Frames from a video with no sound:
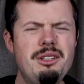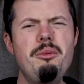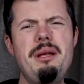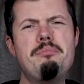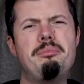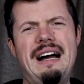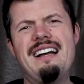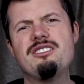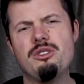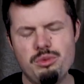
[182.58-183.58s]
But nobody
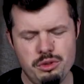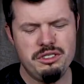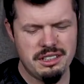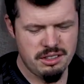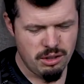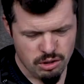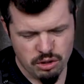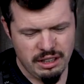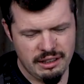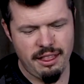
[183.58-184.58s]
buys a router to
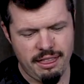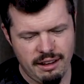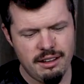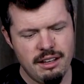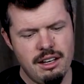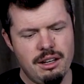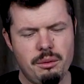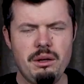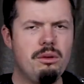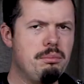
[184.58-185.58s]
look at the thing.
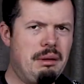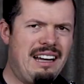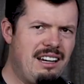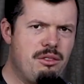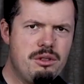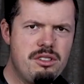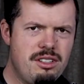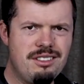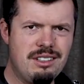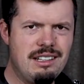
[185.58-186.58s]
We all buy a
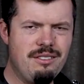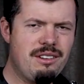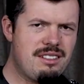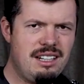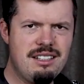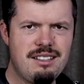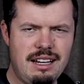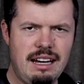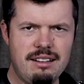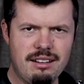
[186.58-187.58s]
router to give us
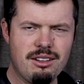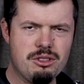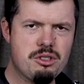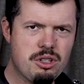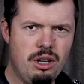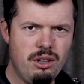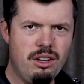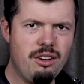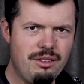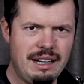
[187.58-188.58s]
internet and control
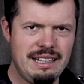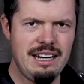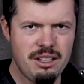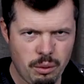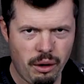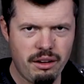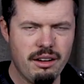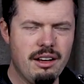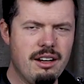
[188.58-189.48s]
over our network.